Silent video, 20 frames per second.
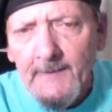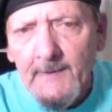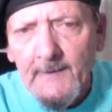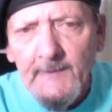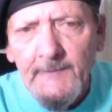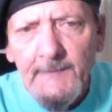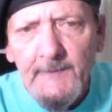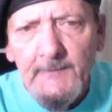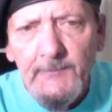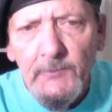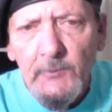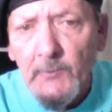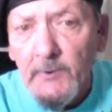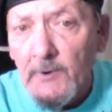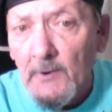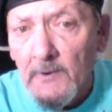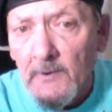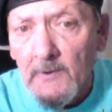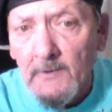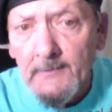ask that you would
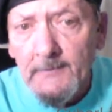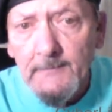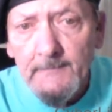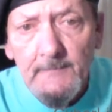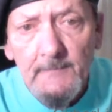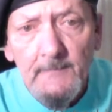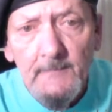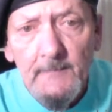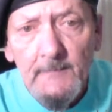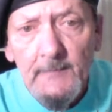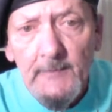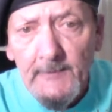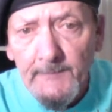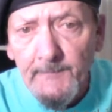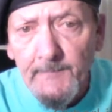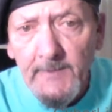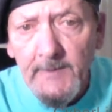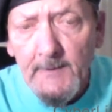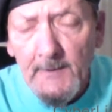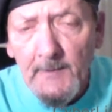all
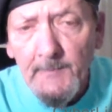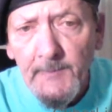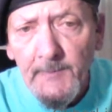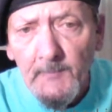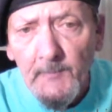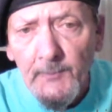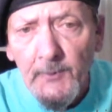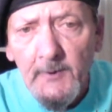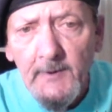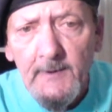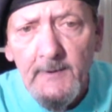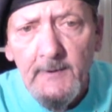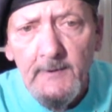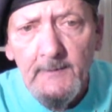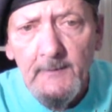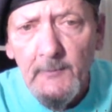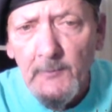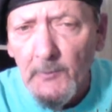lift me up in prayer.